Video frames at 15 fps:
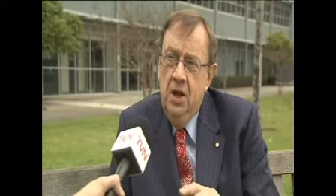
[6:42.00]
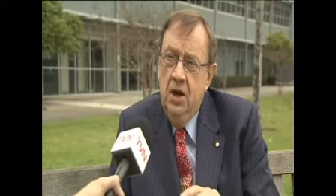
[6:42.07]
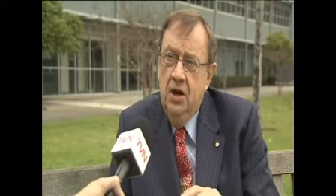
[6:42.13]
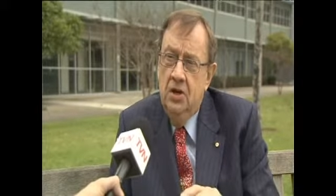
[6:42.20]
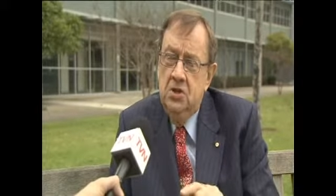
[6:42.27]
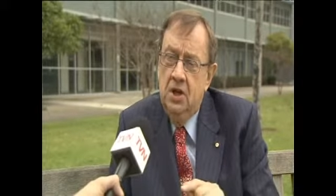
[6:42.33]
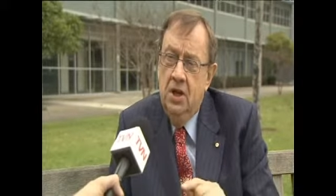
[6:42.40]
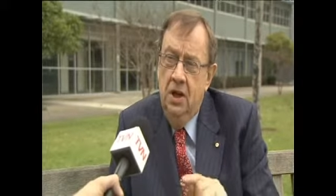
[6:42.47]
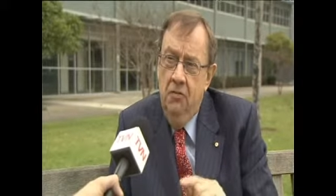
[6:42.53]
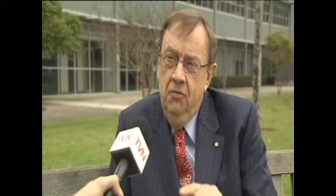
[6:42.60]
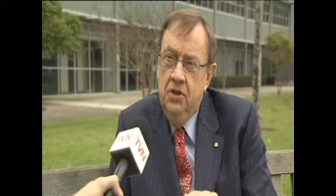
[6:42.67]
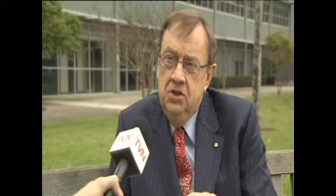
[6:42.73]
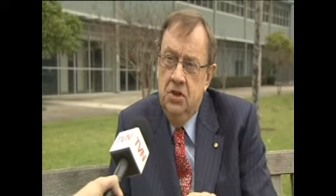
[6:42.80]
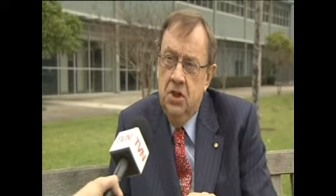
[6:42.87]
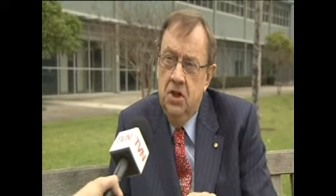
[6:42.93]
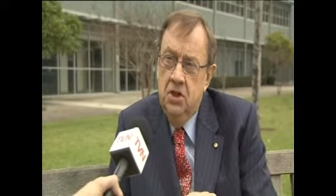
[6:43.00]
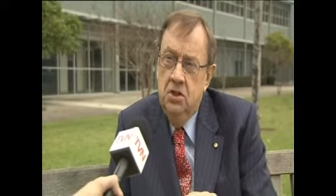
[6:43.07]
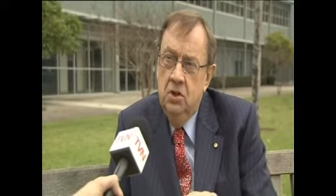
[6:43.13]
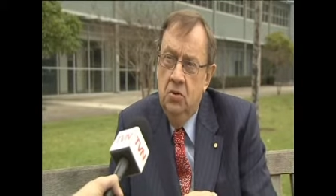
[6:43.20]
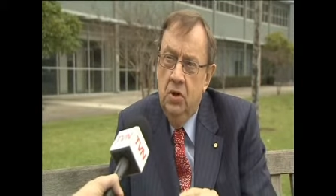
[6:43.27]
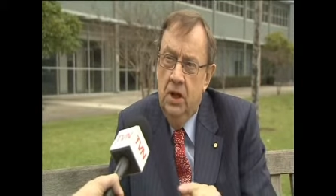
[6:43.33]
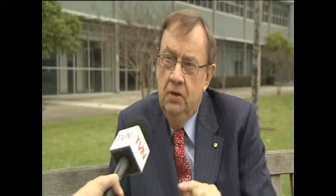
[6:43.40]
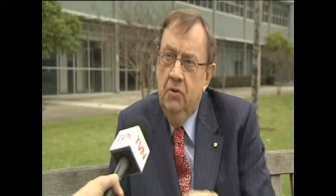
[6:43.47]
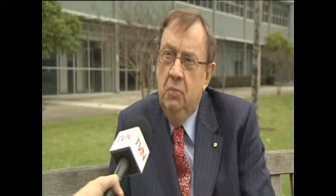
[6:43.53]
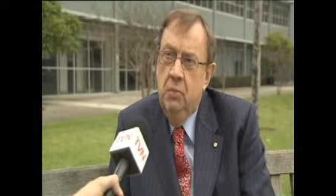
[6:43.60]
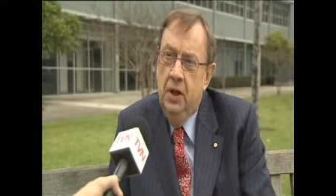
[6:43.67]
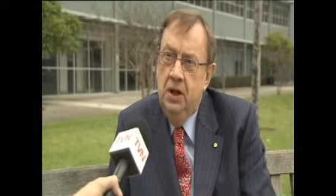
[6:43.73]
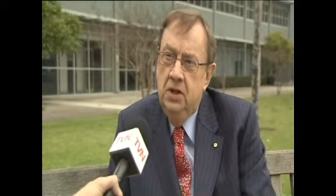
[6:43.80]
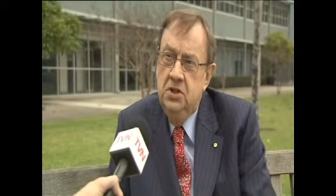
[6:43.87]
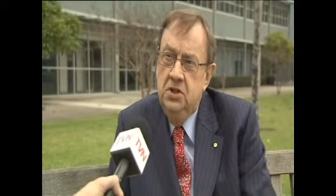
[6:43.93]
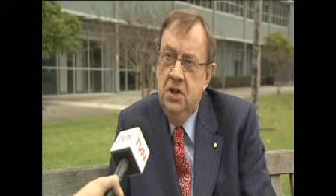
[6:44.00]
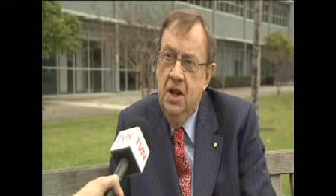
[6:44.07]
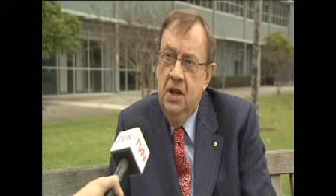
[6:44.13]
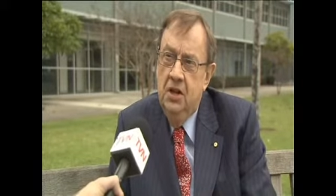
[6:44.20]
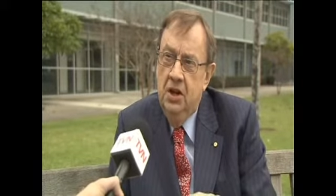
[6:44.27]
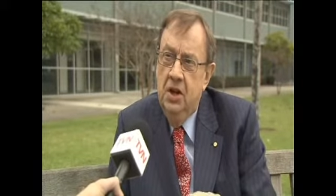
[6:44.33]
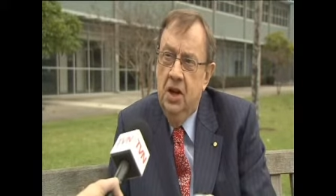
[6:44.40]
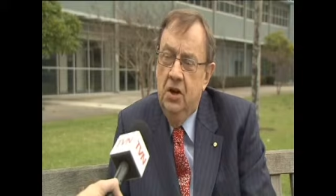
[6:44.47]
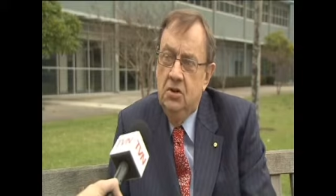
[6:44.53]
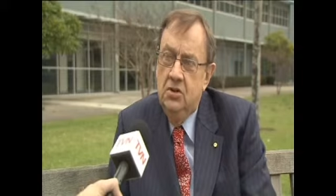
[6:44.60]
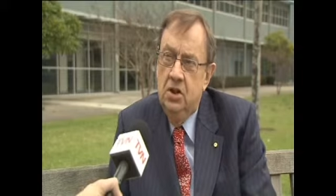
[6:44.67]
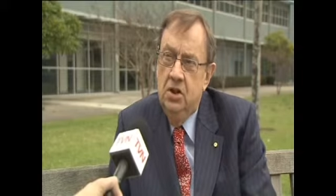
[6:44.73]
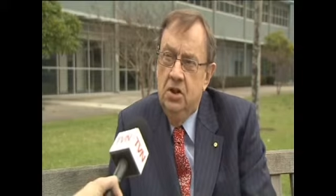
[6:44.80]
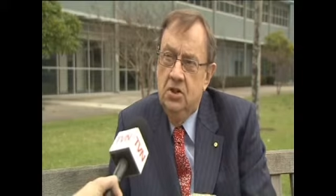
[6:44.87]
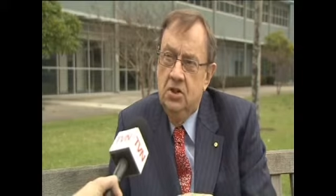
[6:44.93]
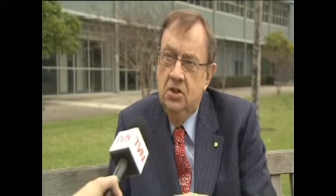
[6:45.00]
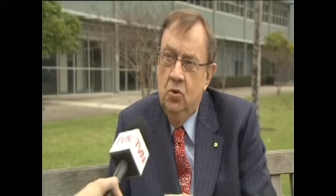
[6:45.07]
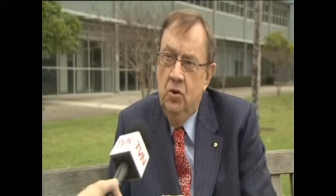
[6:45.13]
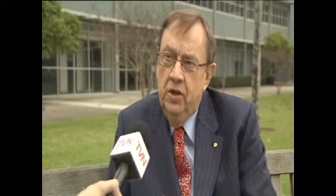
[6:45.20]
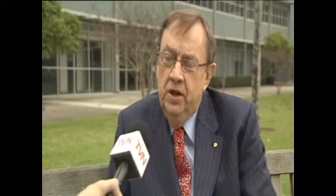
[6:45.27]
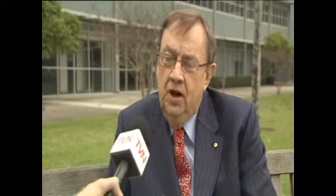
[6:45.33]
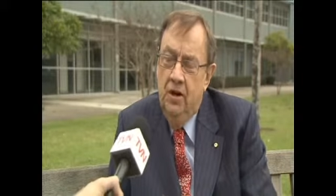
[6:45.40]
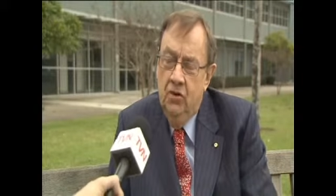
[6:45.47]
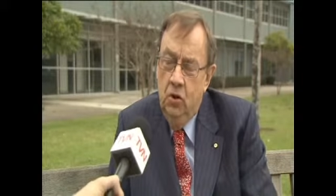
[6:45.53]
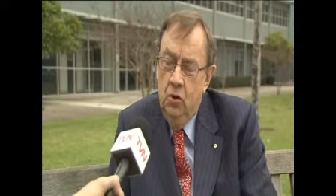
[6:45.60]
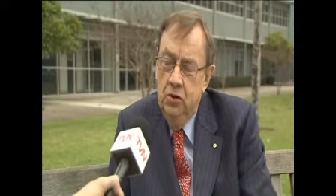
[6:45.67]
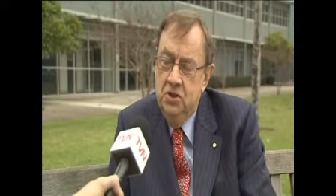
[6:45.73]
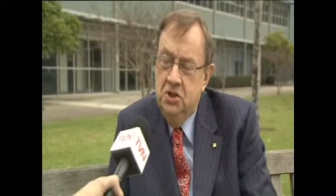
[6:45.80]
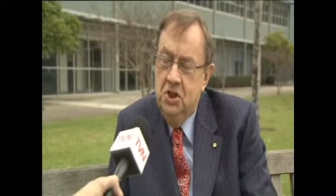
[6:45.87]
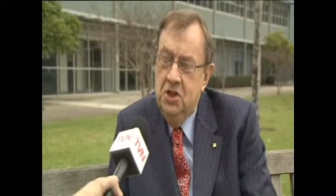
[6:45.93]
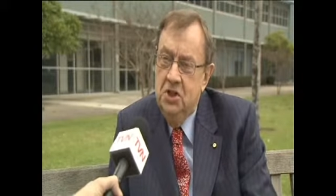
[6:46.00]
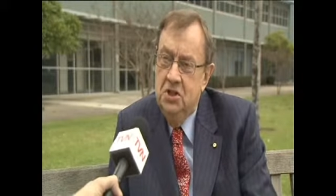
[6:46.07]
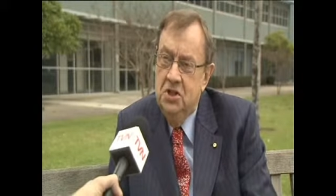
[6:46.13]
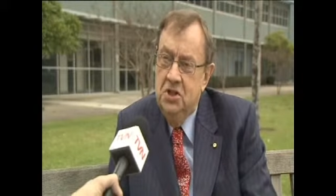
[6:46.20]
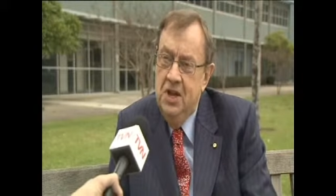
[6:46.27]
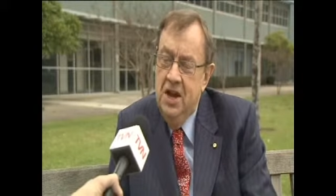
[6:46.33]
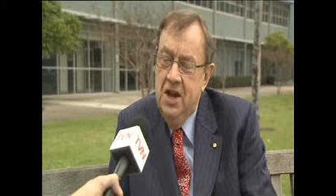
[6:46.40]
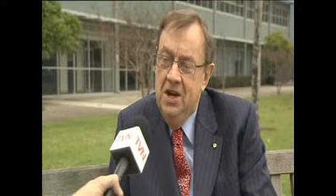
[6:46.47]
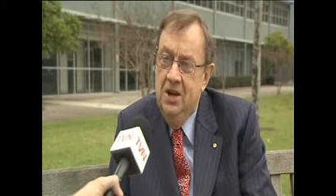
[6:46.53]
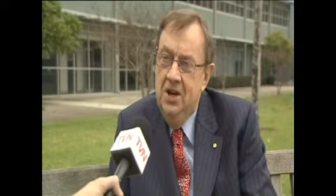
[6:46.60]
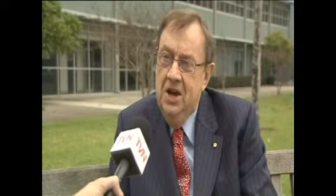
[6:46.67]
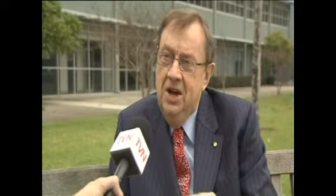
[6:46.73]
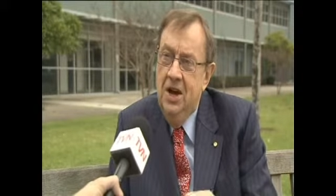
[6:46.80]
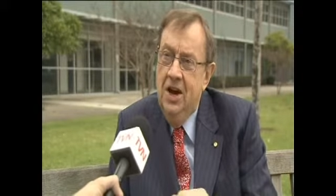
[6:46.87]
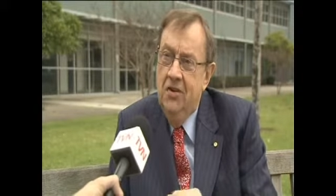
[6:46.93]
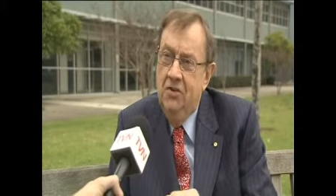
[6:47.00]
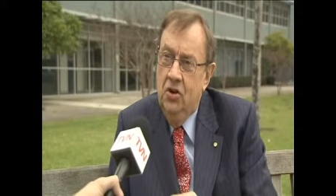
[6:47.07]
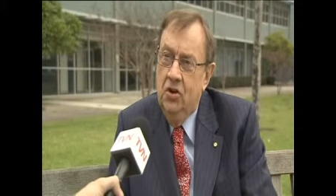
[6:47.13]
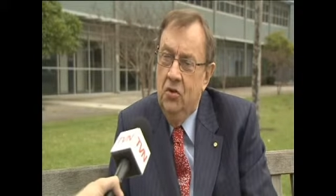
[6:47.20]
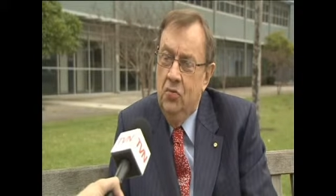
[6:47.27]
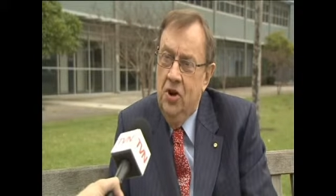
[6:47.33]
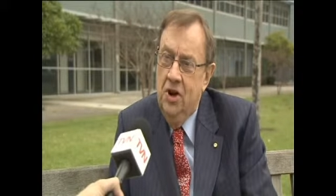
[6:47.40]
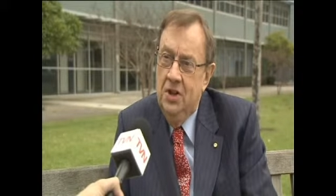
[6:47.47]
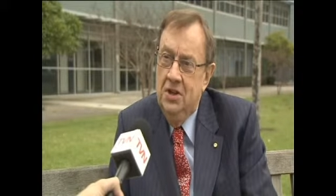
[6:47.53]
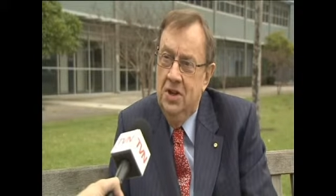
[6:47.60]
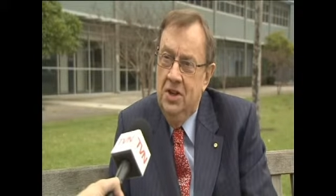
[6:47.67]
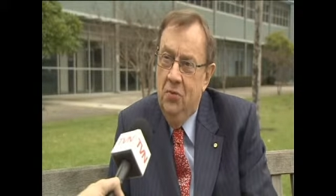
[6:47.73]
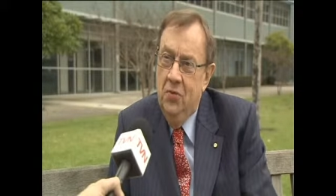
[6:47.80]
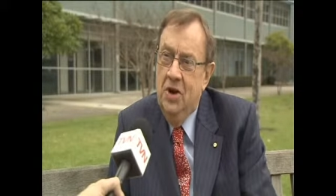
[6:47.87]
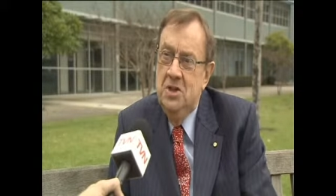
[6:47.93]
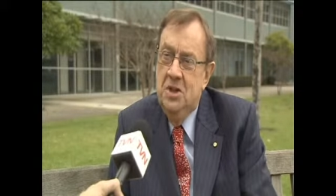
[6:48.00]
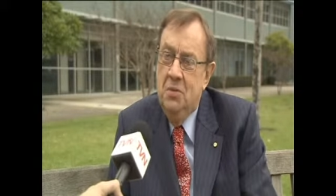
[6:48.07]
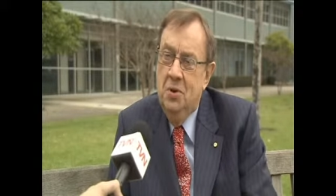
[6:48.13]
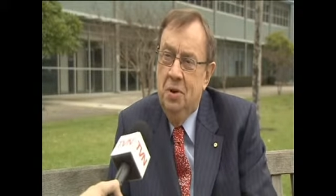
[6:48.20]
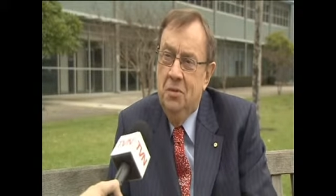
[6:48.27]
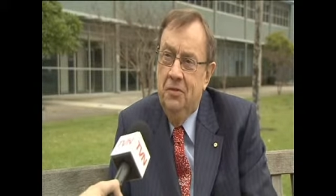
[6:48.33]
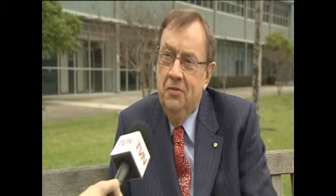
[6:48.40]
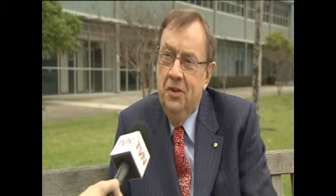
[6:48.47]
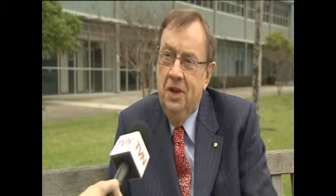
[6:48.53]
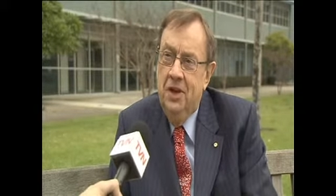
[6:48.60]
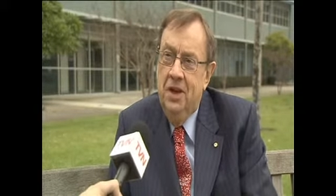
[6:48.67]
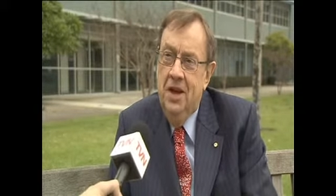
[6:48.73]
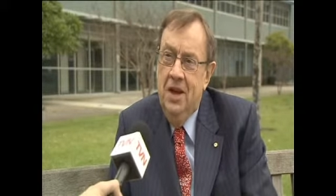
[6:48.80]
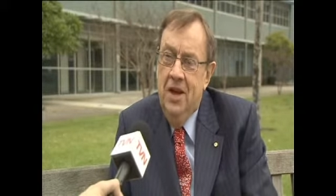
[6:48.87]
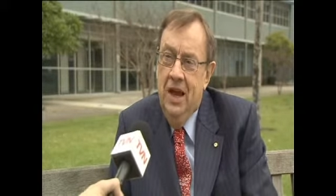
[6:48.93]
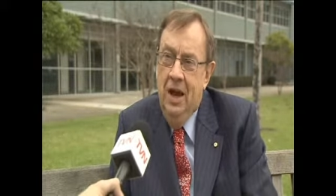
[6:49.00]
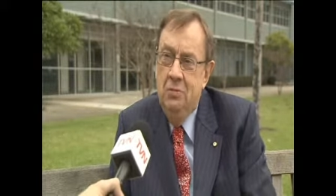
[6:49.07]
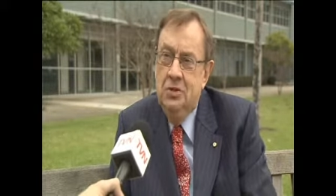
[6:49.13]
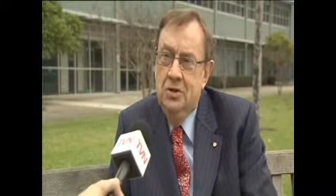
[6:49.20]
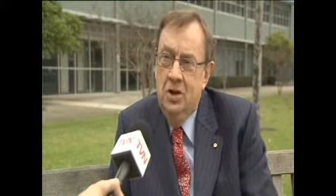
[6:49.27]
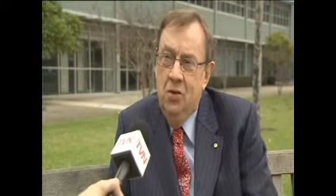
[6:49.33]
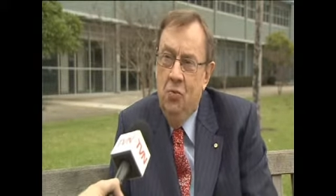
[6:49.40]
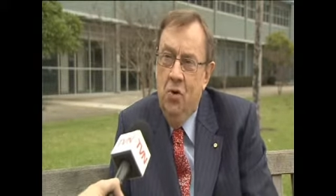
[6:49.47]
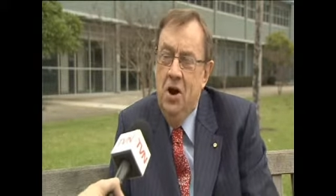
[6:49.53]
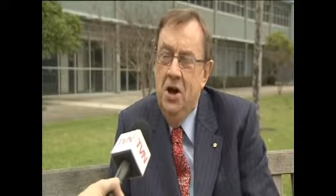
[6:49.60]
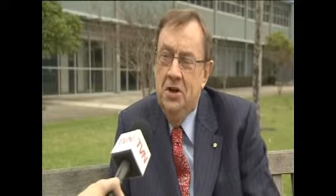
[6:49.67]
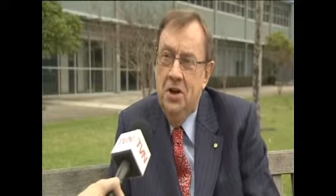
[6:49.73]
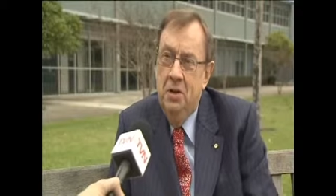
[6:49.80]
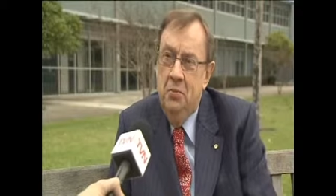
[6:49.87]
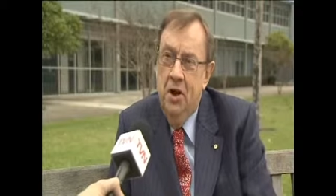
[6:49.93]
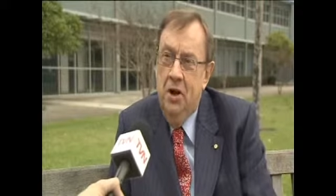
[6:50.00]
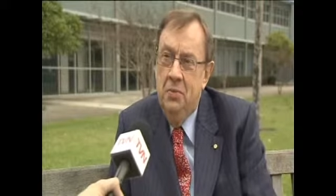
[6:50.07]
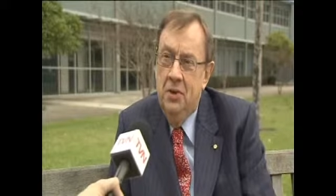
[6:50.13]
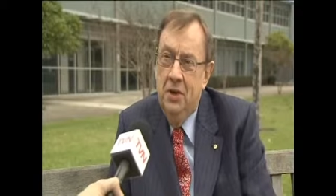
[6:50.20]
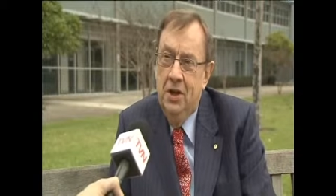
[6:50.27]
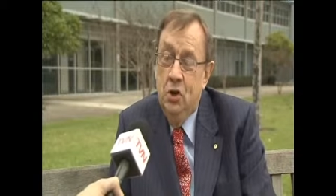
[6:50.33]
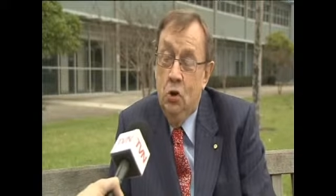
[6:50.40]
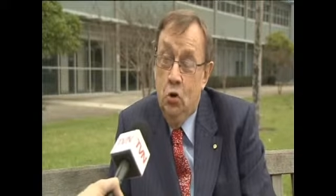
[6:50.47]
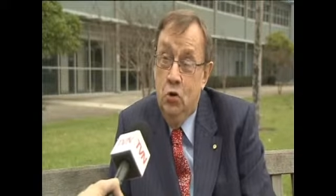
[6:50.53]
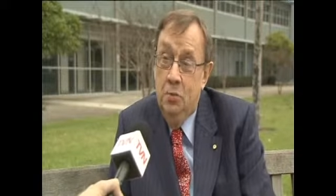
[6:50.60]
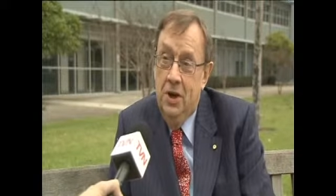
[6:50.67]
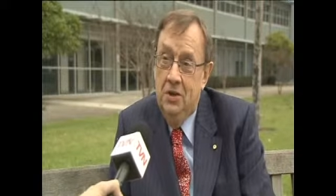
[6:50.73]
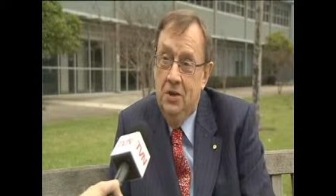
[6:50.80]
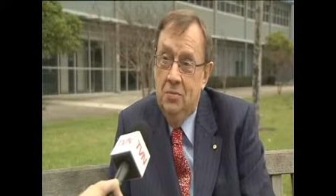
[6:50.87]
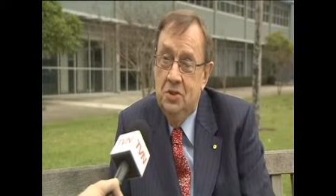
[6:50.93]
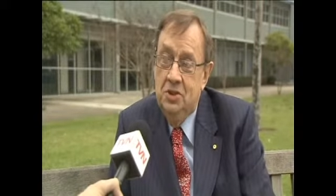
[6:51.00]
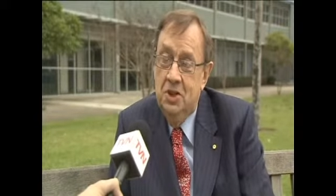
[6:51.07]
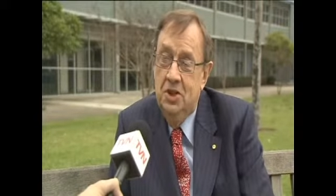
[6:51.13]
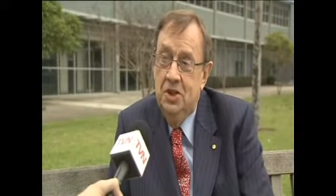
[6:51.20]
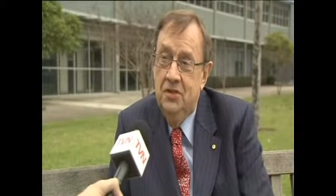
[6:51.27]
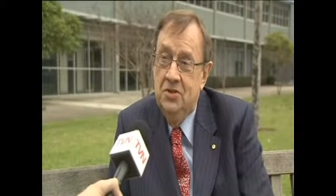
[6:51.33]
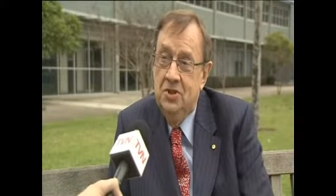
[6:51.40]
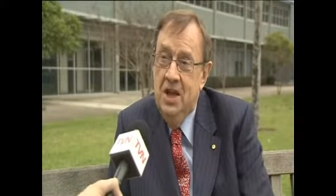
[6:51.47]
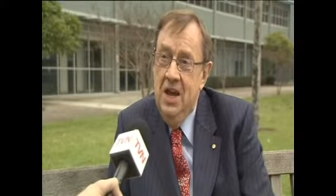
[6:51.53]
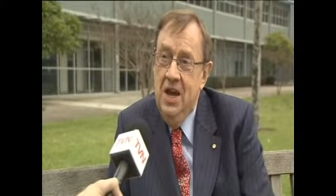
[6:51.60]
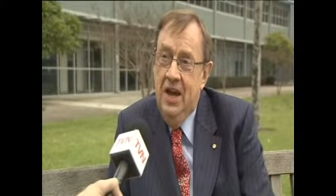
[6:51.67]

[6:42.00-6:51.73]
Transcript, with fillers: I see every signature and every place that knows that this is all there. I've got all the signatures now, I've got it right, and the racing people are feeling absolutely right and appropriate and good about themselves.